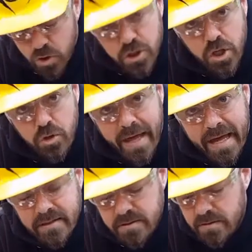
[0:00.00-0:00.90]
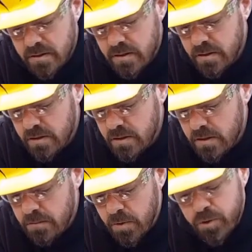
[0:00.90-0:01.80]
You can do that.
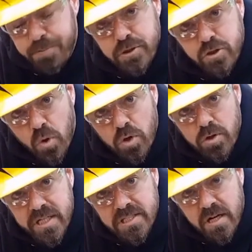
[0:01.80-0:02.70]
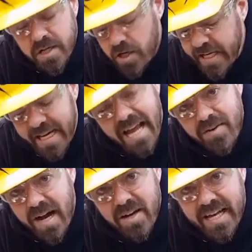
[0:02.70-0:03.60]
But when you put your torque wrench on there, you can't have
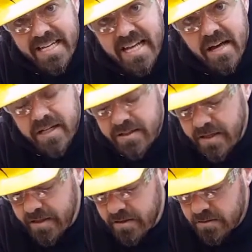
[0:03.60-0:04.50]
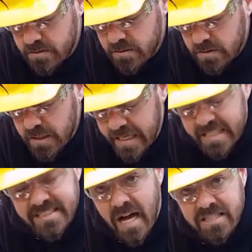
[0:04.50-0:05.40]
your Allen head down in there.
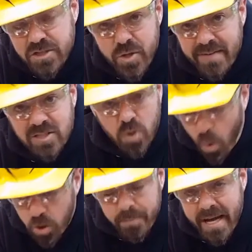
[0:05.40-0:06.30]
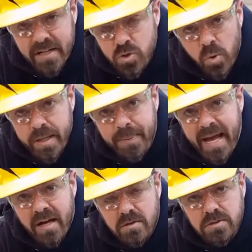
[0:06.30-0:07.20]
And it's not that you have to torque them out at 20
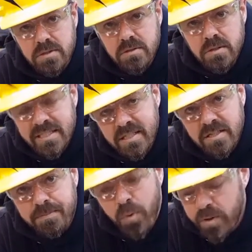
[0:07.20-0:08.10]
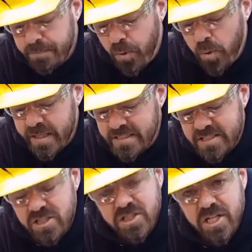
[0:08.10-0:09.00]
pounds. That's not the point. The point is
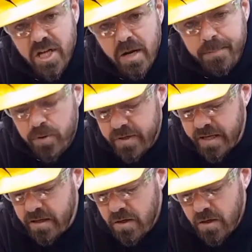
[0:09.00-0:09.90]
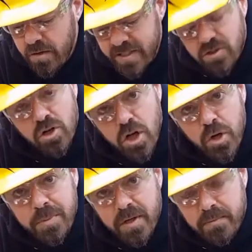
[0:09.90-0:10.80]
it's just a number that these are
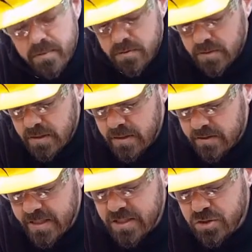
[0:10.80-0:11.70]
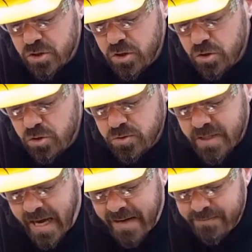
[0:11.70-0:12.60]
aluminum that is
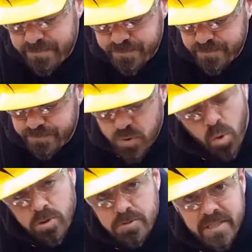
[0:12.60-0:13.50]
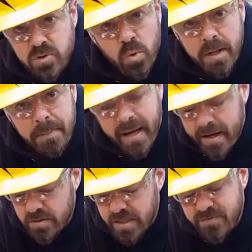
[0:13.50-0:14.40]
used. I've torqued them at 20 pounds.